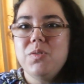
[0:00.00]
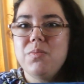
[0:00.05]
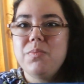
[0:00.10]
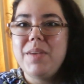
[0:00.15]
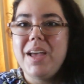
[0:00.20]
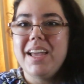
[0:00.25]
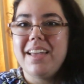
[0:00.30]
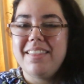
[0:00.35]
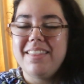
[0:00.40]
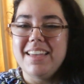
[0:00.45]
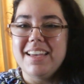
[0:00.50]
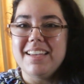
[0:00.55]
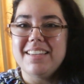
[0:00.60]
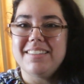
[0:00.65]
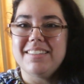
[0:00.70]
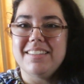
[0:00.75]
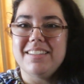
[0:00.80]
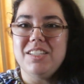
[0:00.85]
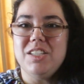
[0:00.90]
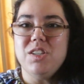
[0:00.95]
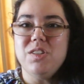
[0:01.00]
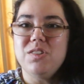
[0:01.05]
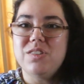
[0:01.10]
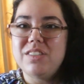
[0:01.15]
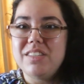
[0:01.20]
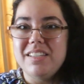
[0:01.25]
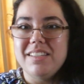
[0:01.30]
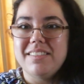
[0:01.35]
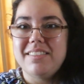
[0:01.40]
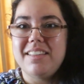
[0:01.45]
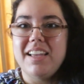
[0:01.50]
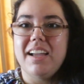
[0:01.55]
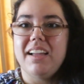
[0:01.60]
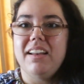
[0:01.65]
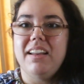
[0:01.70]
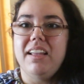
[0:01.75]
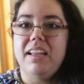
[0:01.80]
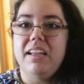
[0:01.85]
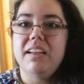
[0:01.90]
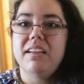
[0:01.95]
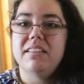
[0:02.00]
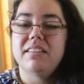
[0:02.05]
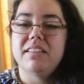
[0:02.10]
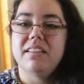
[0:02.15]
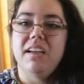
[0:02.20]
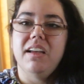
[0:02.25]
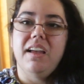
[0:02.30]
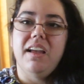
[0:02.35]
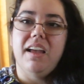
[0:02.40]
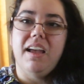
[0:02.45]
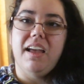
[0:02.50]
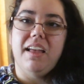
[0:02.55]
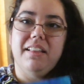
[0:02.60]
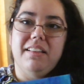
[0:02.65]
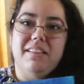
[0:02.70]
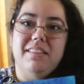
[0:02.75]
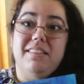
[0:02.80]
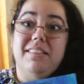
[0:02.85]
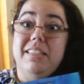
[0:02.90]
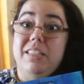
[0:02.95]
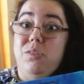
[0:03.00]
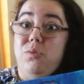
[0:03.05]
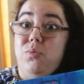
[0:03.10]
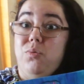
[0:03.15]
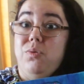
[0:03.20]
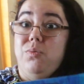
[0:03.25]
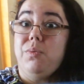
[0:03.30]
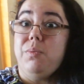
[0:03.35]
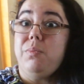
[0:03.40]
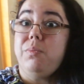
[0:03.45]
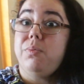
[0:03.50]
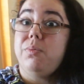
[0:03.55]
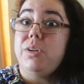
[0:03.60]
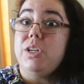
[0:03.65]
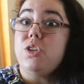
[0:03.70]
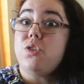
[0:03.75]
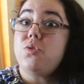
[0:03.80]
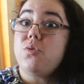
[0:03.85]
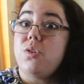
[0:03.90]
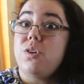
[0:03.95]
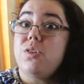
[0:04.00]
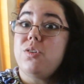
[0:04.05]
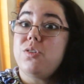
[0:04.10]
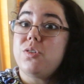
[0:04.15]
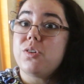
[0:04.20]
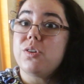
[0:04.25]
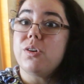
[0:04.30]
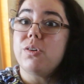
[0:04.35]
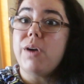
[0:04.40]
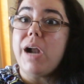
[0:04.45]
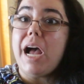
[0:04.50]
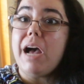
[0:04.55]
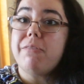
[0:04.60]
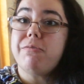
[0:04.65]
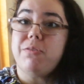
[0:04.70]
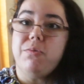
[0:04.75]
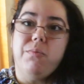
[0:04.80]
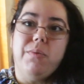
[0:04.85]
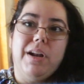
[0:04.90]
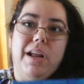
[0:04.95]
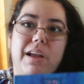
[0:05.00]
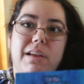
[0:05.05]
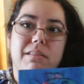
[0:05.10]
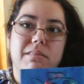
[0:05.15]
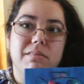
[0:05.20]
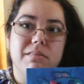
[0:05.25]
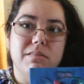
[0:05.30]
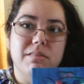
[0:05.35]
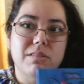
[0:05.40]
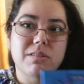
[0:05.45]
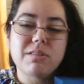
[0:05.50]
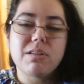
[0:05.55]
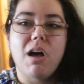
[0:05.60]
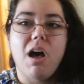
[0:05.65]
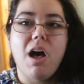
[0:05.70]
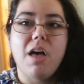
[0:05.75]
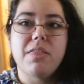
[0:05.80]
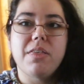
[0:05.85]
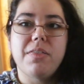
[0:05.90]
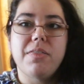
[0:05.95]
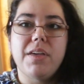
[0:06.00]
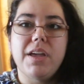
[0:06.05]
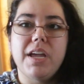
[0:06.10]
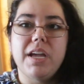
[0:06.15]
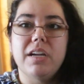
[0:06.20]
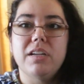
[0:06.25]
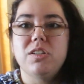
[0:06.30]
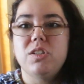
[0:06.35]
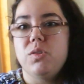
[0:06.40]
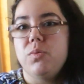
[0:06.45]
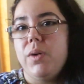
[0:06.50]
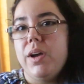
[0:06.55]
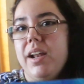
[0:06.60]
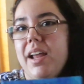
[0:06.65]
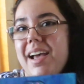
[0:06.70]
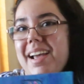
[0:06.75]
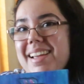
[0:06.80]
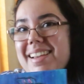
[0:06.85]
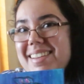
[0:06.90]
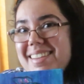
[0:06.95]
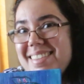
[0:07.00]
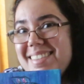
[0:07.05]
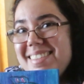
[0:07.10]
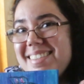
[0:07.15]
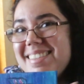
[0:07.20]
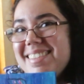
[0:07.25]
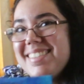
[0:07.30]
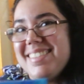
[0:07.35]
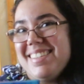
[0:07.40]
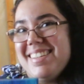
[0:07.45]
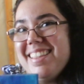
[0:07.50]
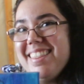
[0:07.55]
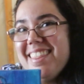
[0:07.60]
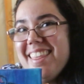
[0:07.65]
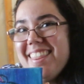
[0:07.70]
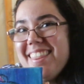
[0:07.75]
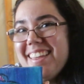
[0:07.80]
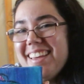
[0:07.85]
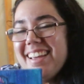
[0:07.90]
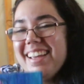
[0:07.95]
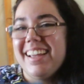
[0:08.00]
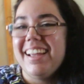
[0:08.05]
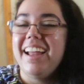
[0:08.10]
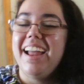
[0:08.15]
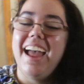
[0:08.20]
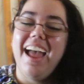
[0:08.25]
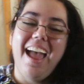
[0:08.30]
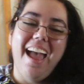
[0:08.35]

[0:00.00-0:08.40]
make this and use these techniques. And because this was a pretty short turnaround from when I saw the thing to when I did the thing,